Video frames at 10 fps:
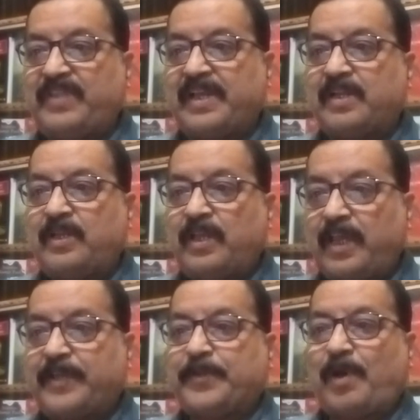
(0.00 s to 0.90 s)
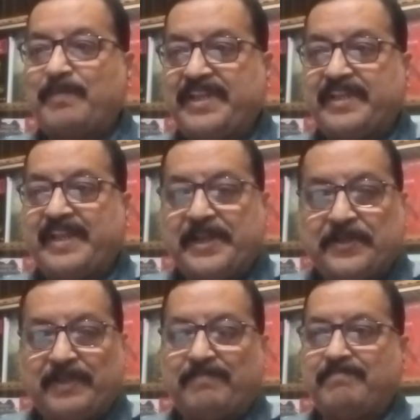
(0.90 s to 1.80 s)
their
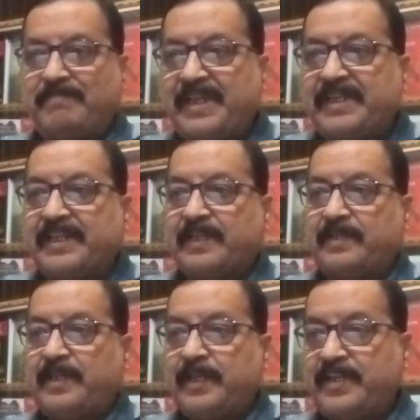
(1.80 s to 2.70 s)
communicative meaning.